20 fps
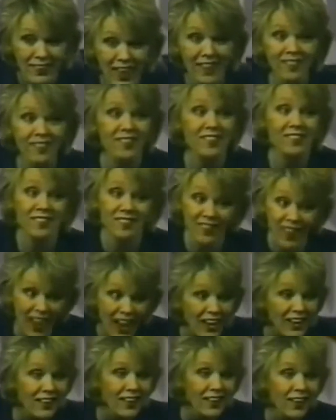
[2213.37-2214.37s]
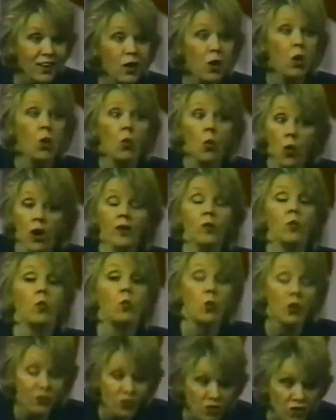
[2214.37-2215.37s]
That's exactly what
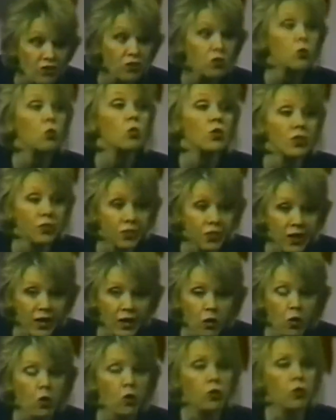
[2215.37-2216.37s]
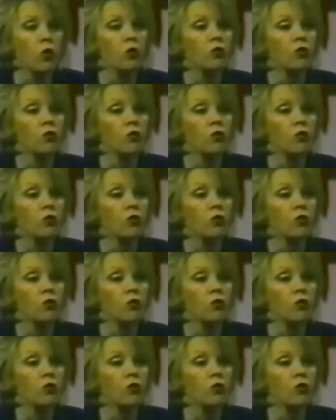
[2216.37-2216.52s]
witches would think or